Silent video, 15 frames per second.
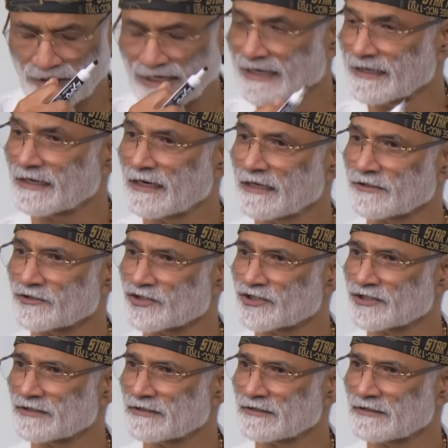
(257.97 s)
Do you like
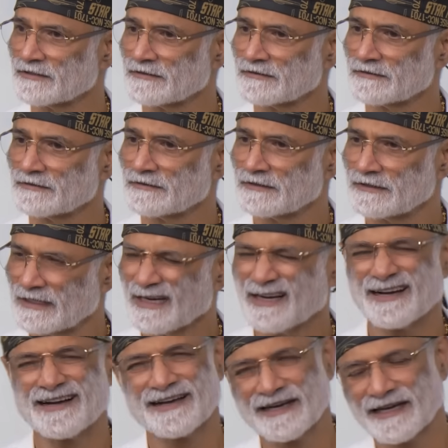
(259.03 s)
lunch?
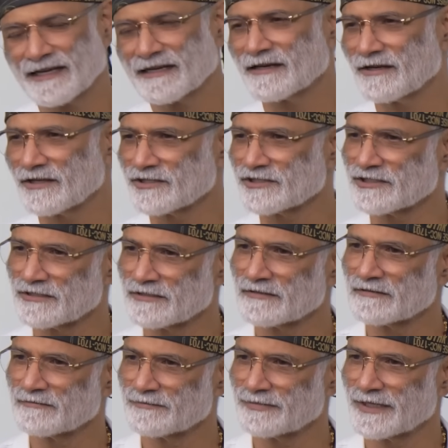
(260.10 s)
Yeah, I like lunch,
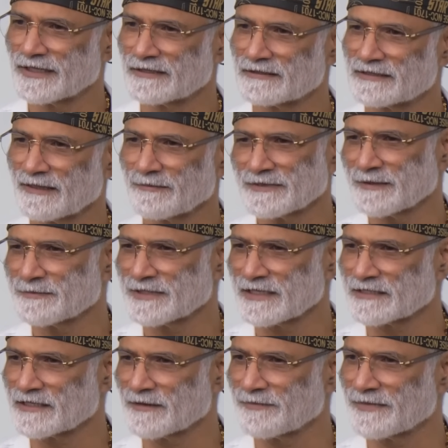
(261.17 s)
but sometimes
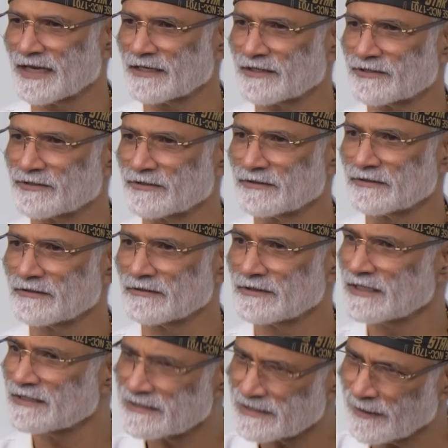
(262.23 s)
I skip that too.
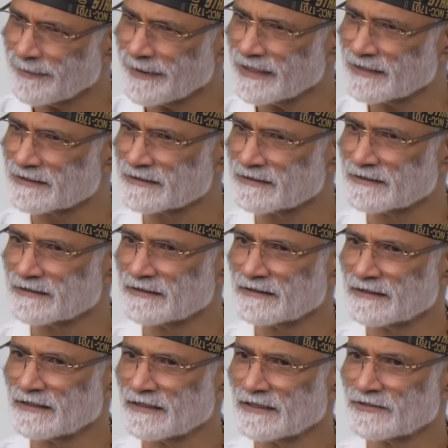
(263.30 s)
Then skip it.
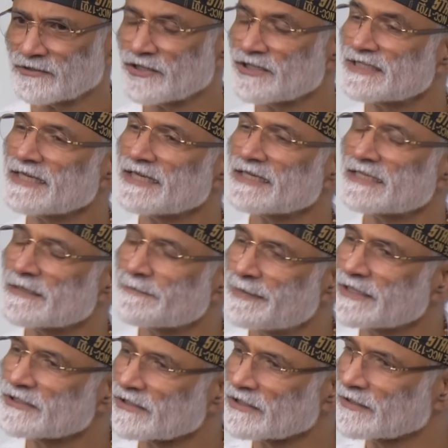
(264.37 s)
So you see, it
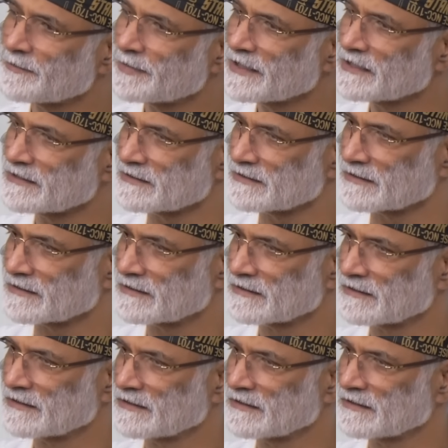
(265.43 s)
depends on the person.